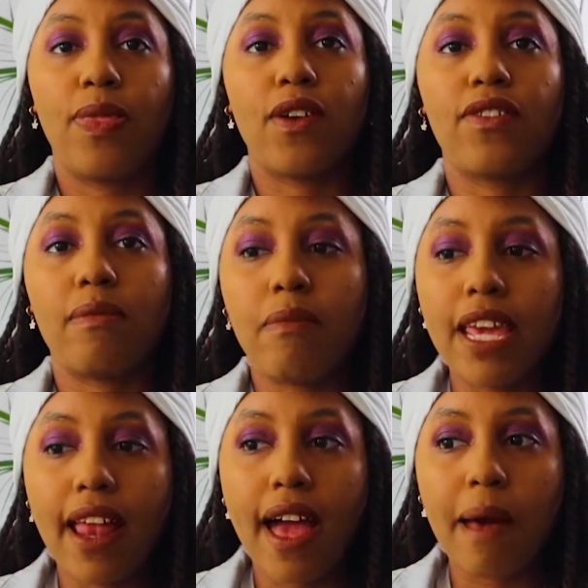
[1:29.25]
There's
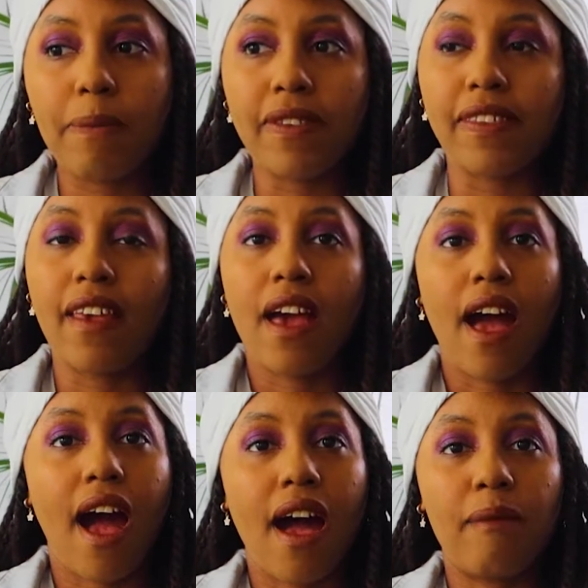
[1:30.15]
meetups,
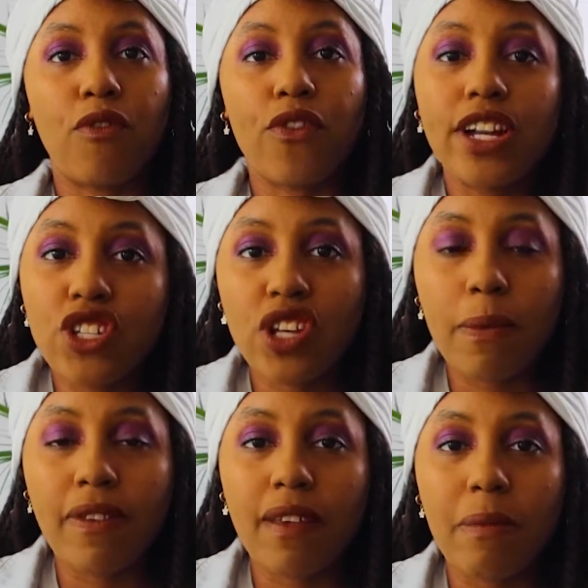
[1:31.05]

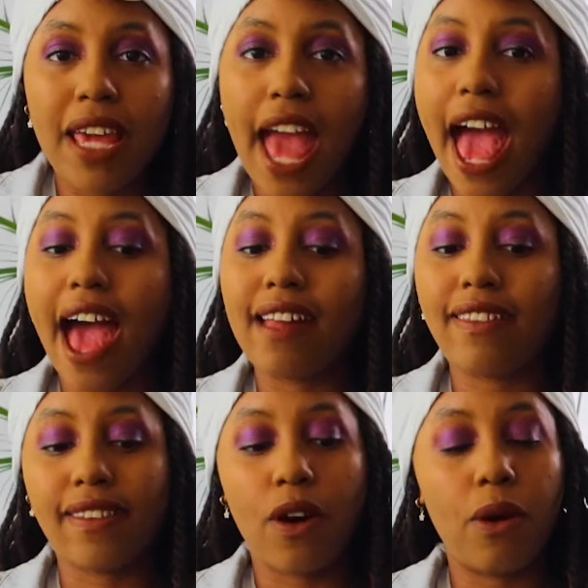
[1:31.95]
friendships to be
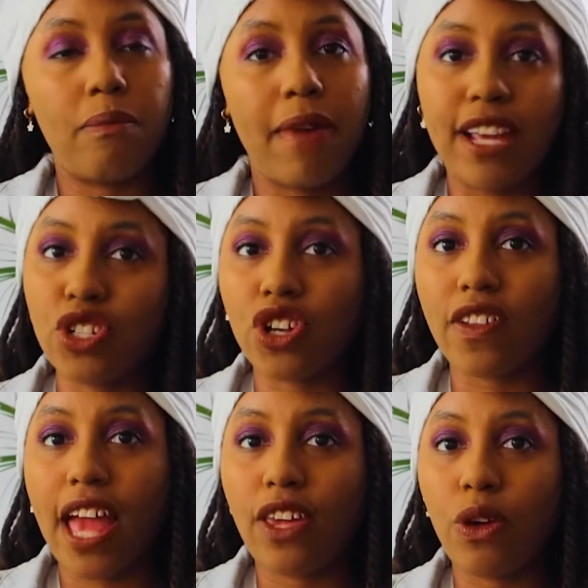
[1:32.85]
had, so make sure
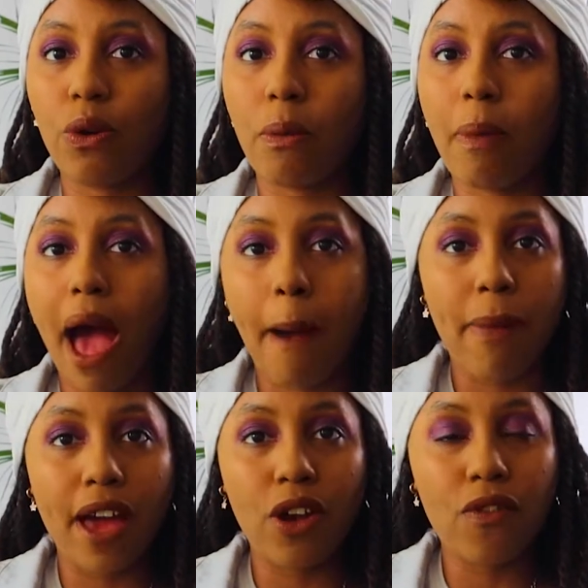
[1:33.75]
that you
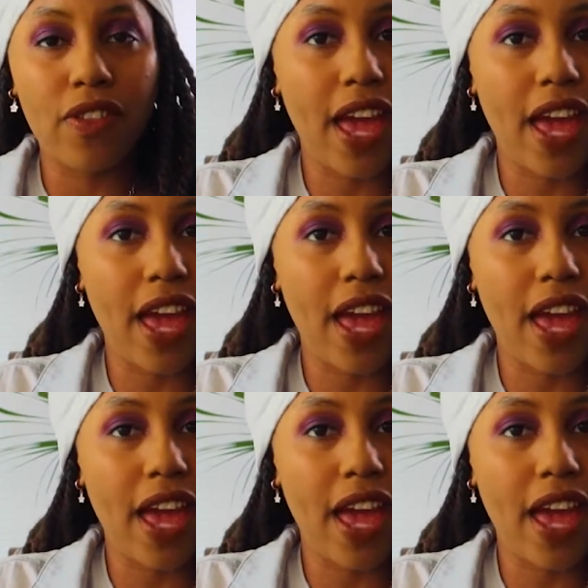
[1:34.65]
pop on over